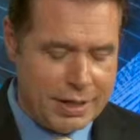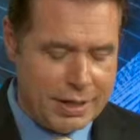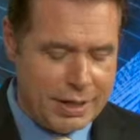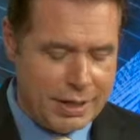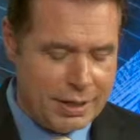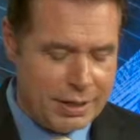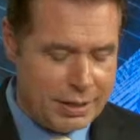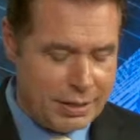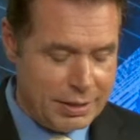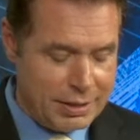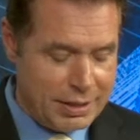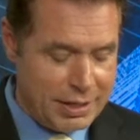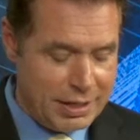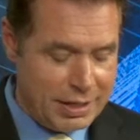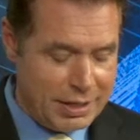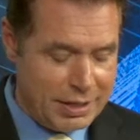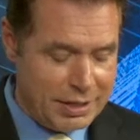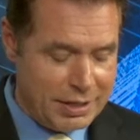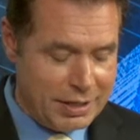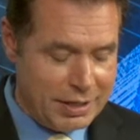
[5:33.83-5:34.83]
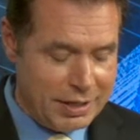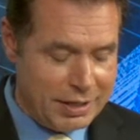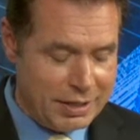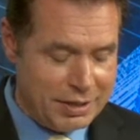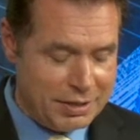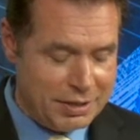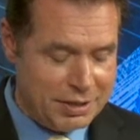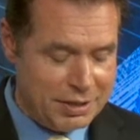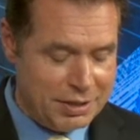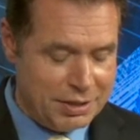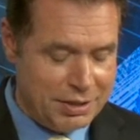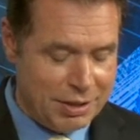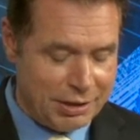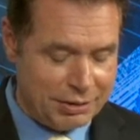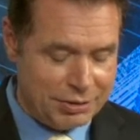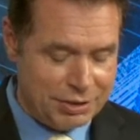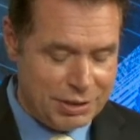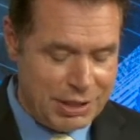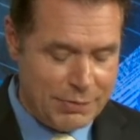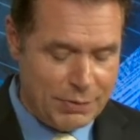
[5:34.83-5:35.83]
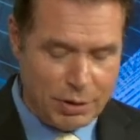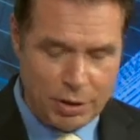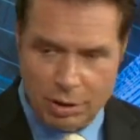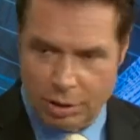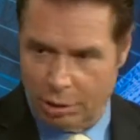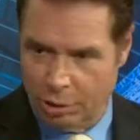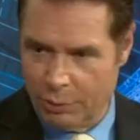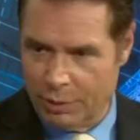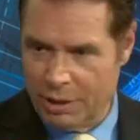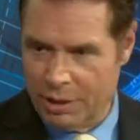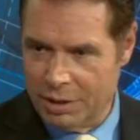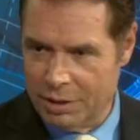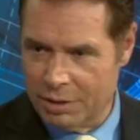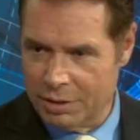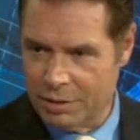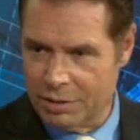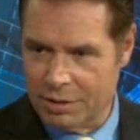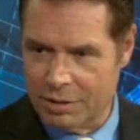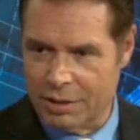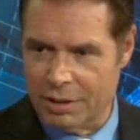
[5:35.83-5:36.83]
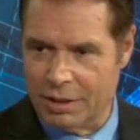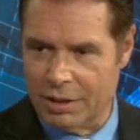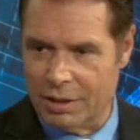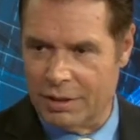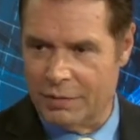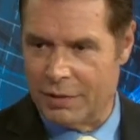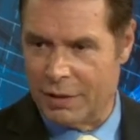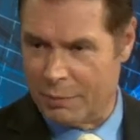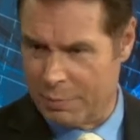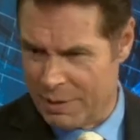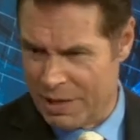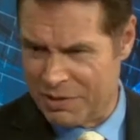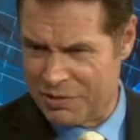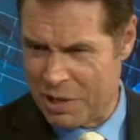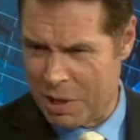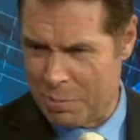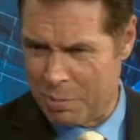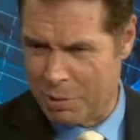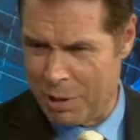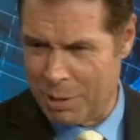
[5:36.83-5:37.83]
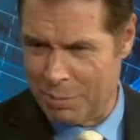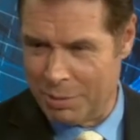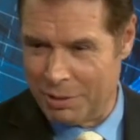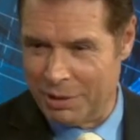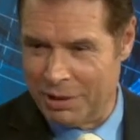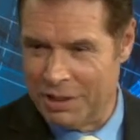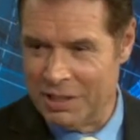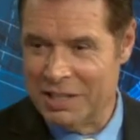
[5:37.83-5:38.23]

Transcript: uh, and uh, Dr. Stephen Kalui, if I pronounce that properly,